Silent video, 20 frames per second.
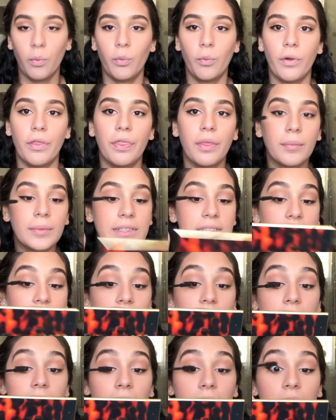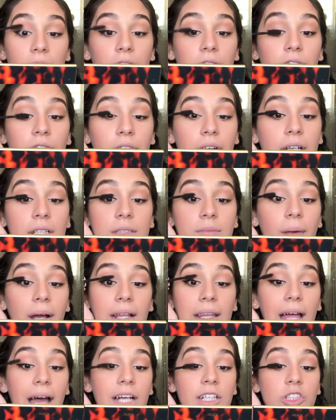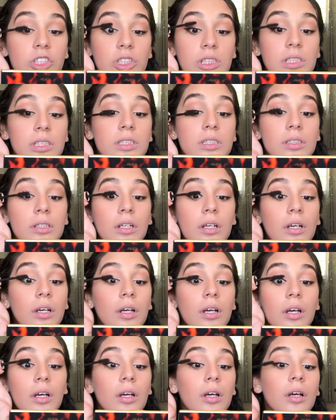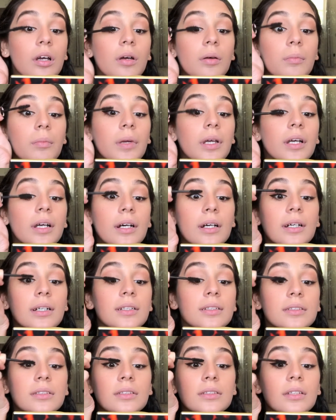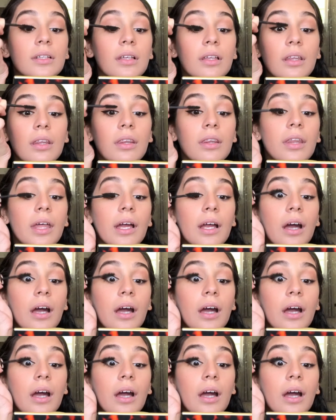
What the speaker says: with the mascara again and fix my lashes because they